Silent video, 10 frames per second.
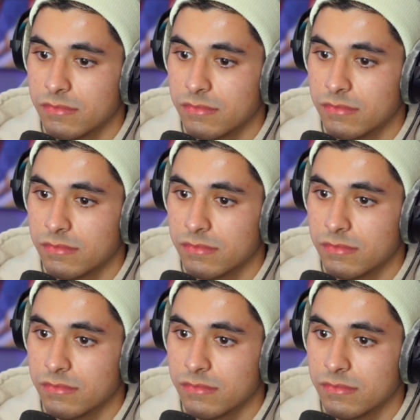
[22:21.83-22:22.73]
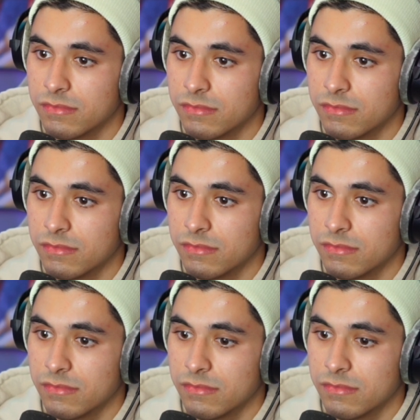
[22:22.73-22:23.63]

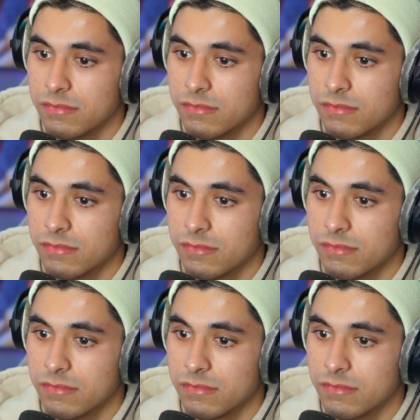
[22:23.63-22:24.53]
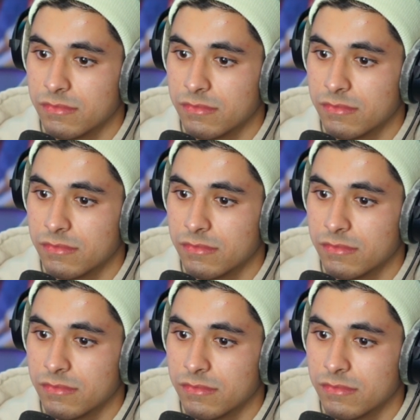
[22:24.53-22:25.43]

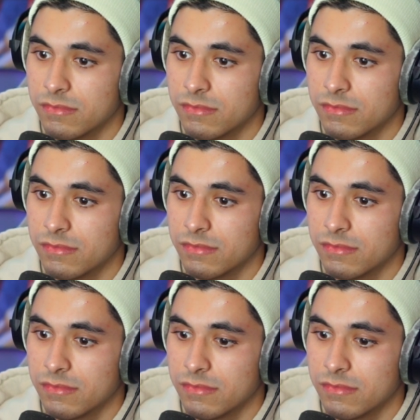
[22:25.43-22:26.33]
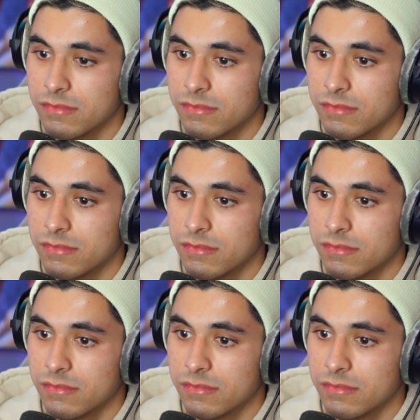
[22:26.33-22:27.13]
[no speech]